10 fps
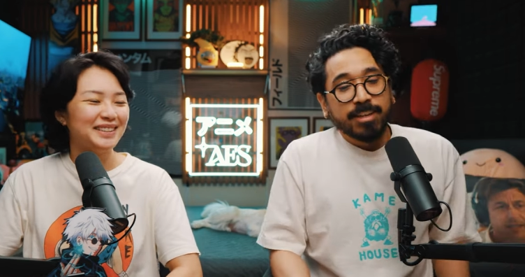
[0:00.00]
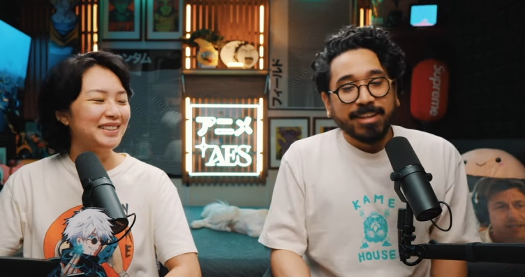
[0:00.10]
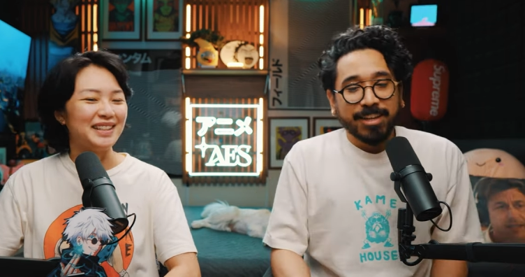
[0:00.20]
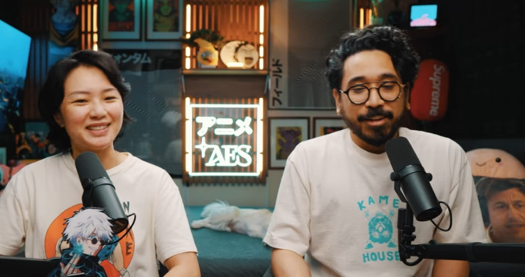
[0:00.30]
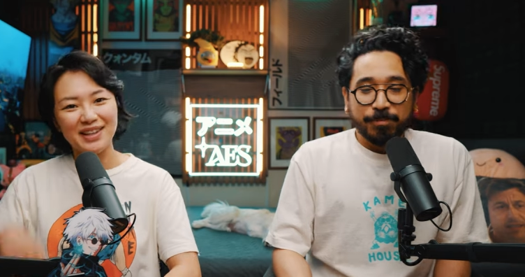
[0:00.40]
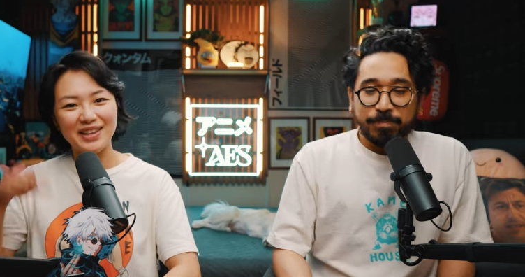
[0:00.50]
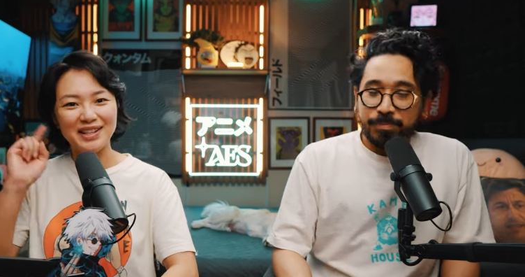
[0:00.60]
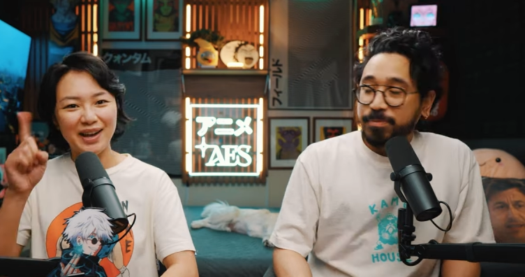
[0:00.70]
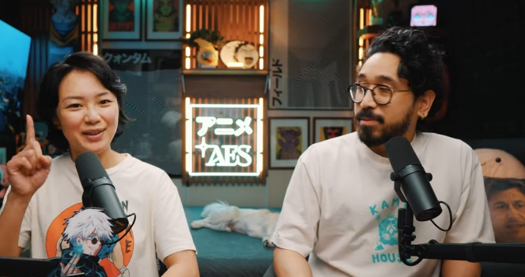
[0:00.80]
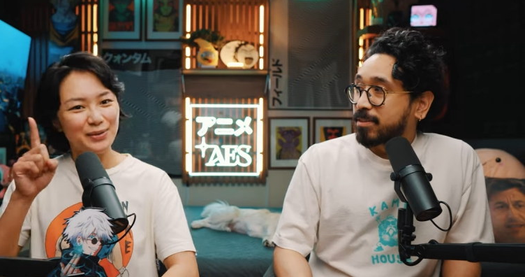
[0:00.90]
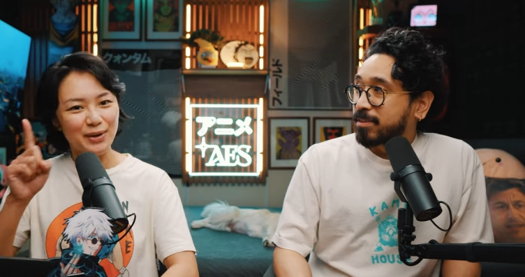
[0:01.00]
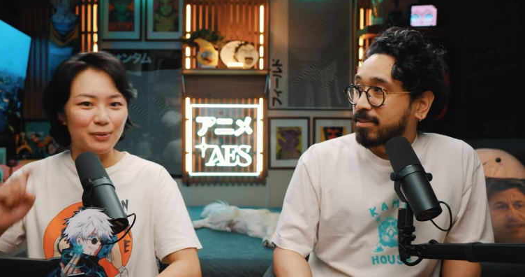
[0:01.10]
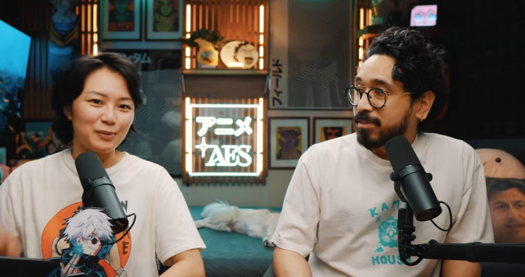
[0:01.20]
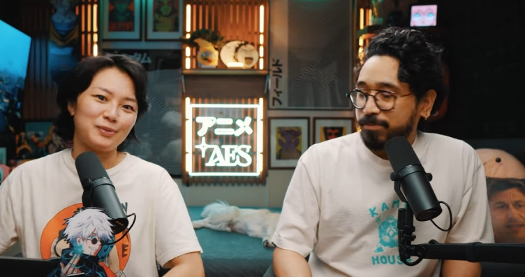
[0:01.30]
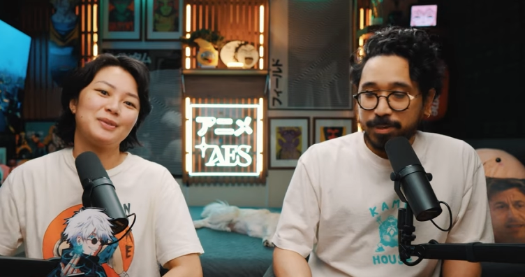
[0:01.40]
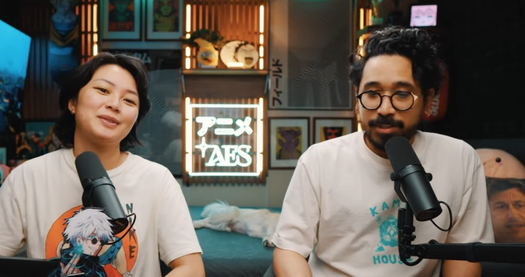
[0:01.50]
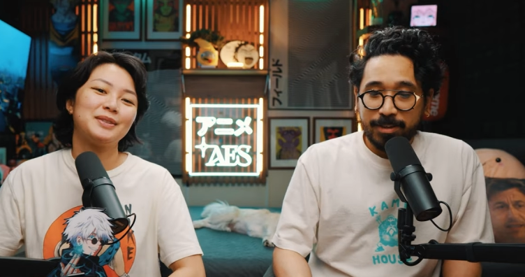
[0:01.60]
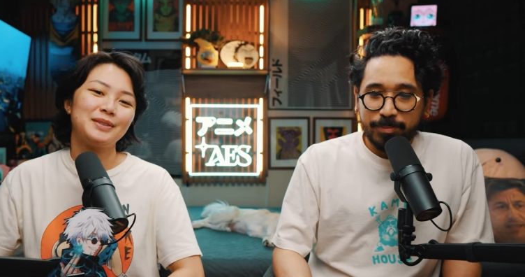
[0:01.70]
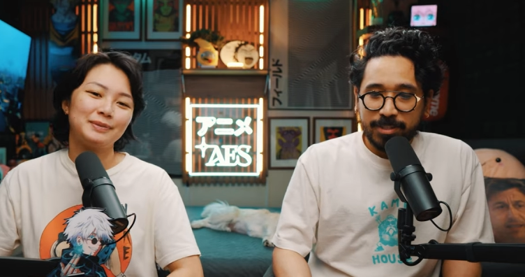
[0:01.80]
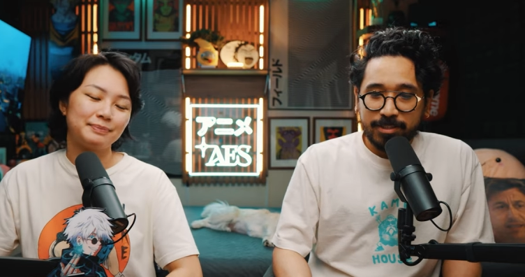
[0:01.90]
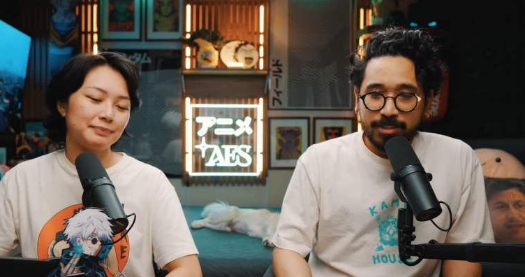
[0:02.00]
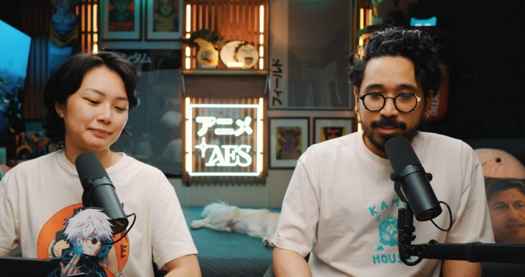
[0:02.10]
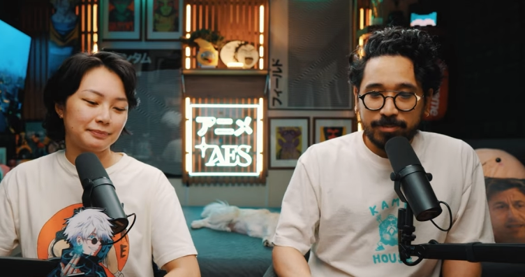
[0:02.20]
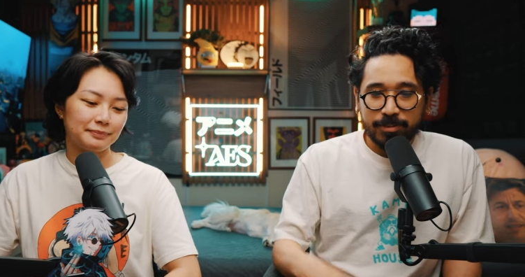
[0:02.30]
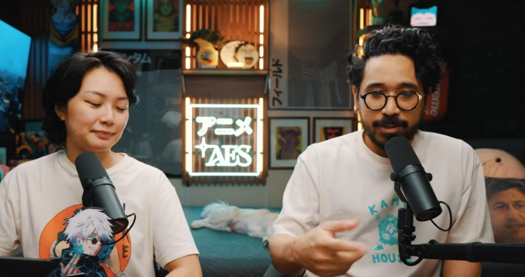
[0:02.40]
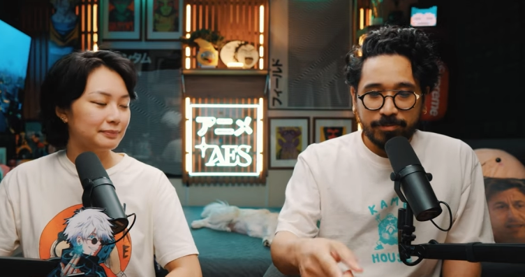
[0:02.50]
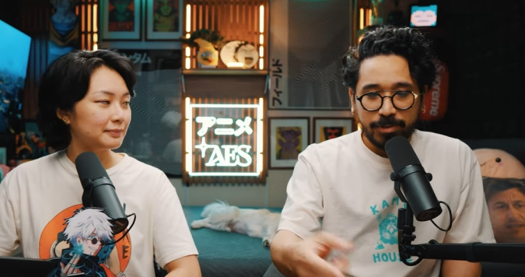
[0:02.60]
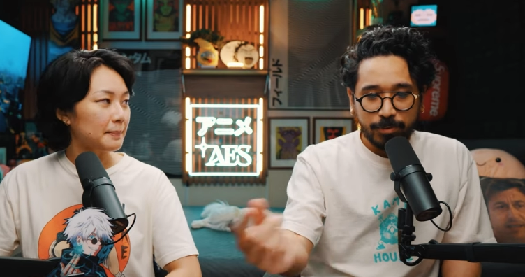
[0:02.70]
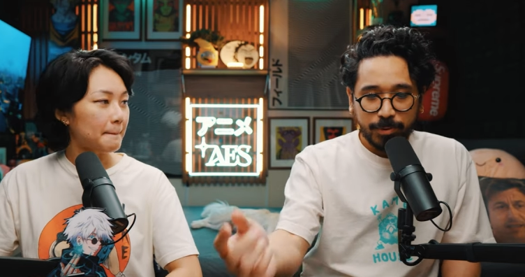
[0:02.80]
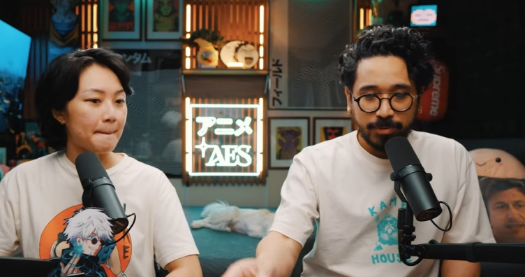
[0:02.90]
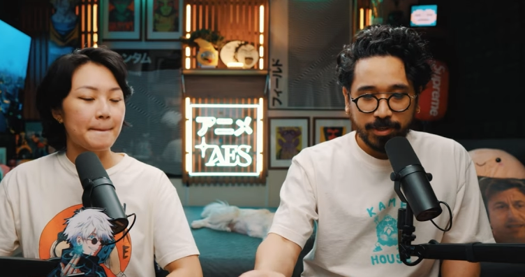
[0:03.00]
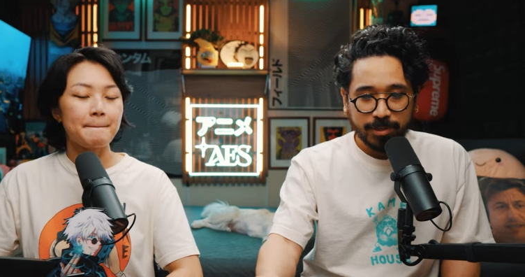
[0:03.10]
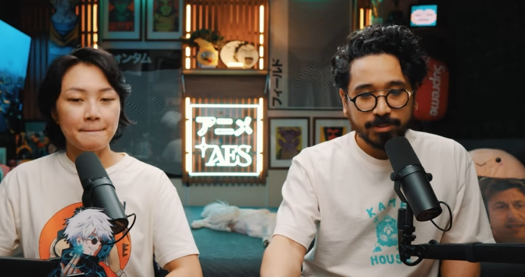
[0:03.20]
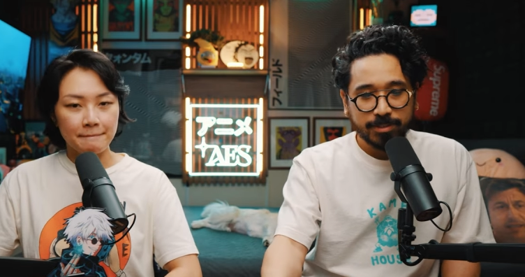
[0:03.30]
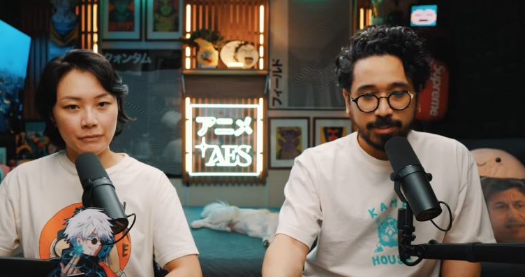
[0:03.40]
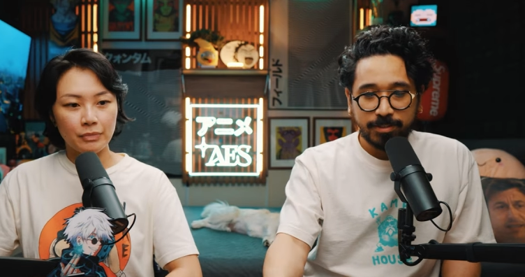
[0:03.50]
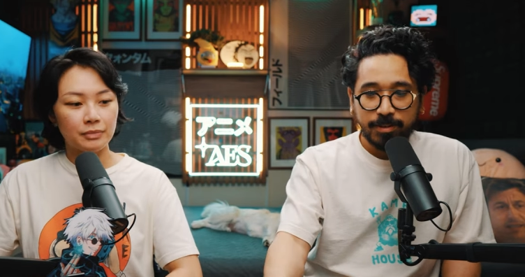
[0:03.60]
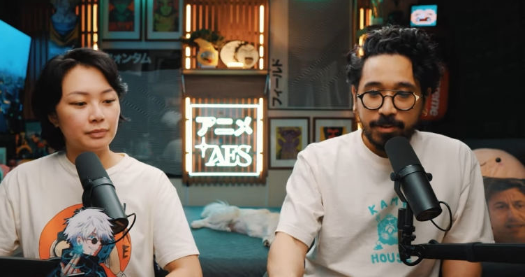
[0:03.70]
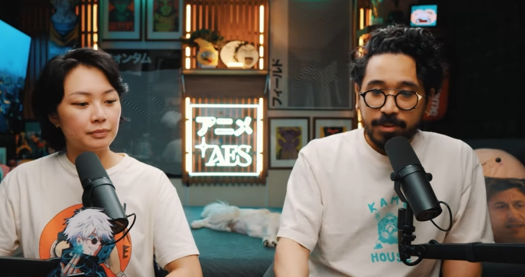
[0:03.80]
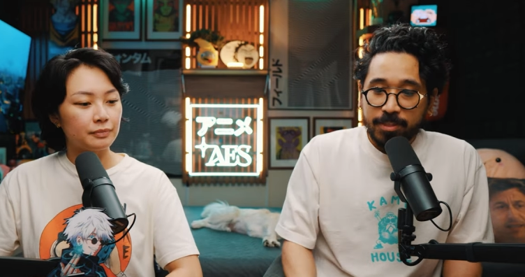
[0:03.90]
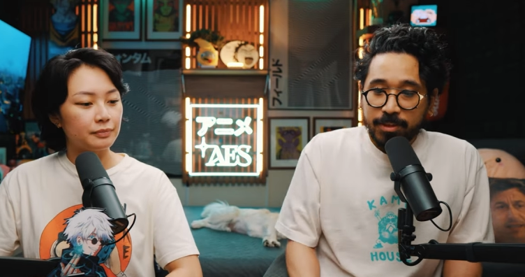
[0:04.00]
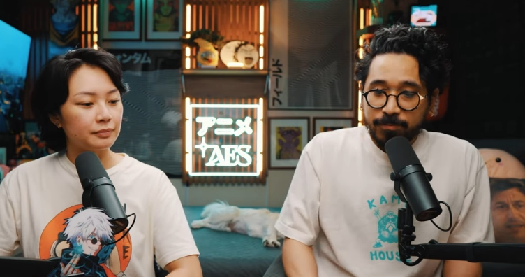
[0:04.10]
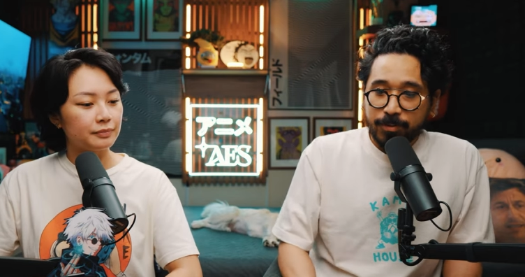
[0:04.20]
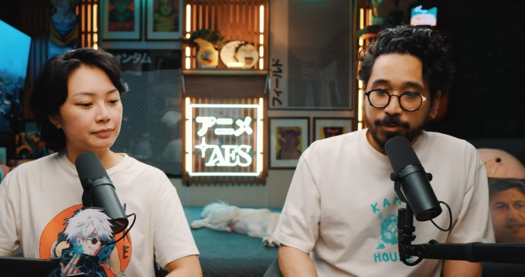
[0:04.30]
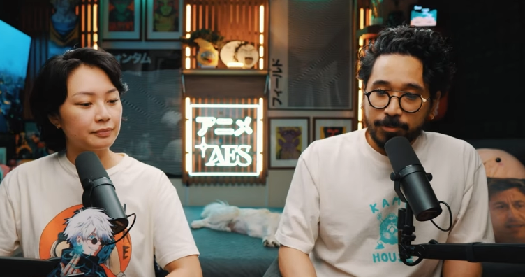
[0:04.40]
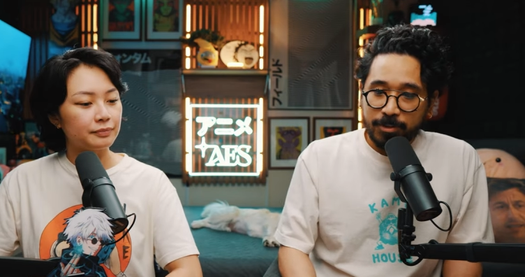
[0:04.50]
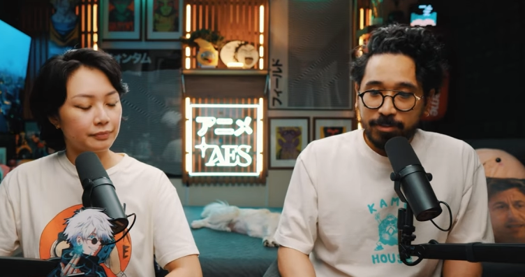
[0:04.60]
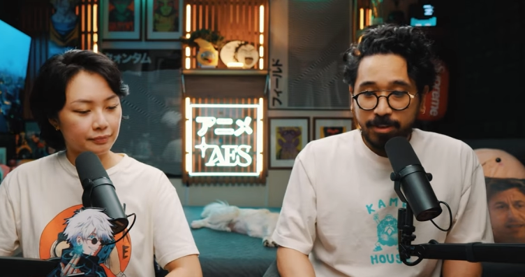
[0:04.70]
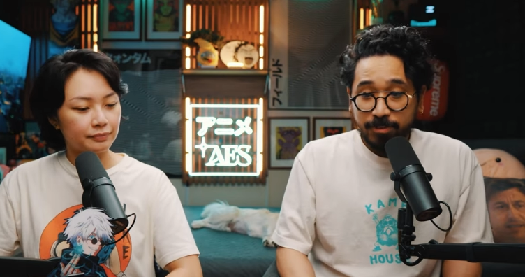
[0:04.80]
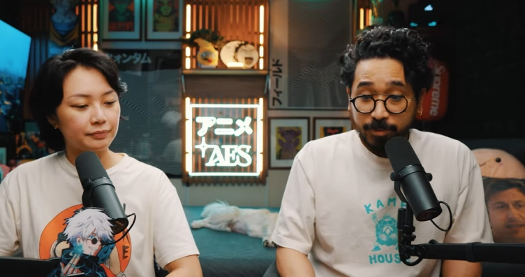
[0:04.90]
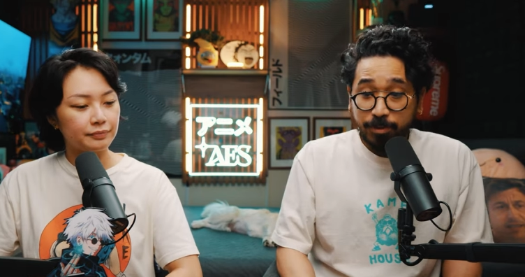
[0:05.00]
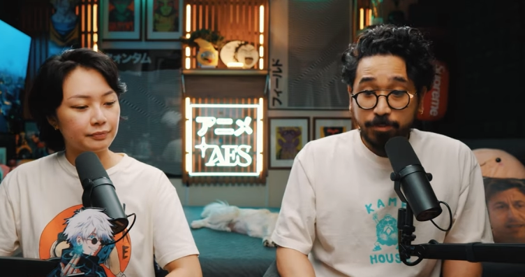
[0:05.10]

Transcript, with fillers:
Speaker 1: That's, um, that's how you know.
Speaker 2: But yeah, basically, I have a quote right here. It says, they envelop, they envelop